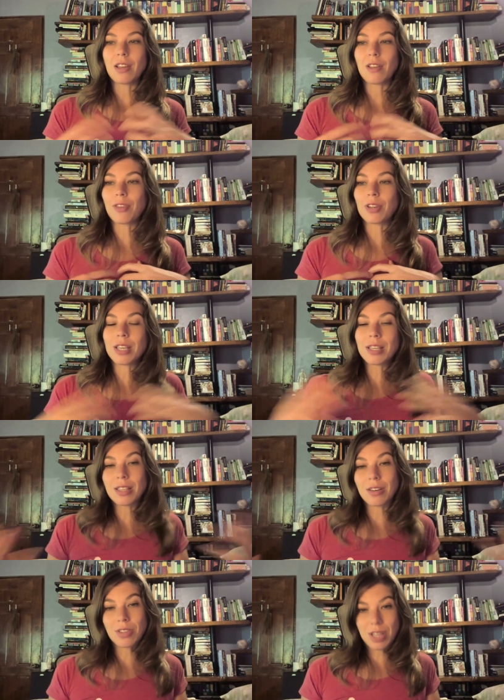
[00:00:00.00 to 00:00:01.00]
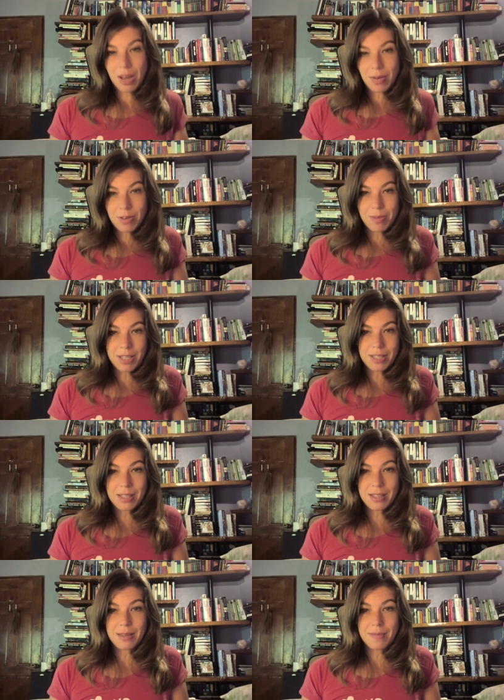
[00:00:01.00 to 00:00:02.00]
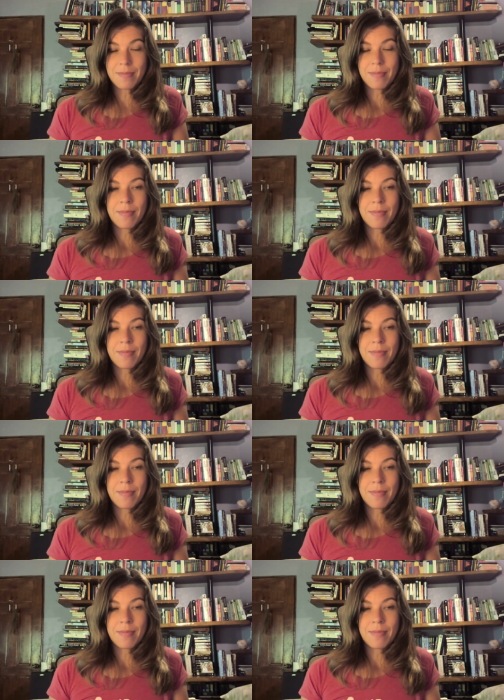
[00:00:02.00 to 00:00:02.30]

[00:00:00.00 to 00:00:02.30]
and therefore takes energy out of my system?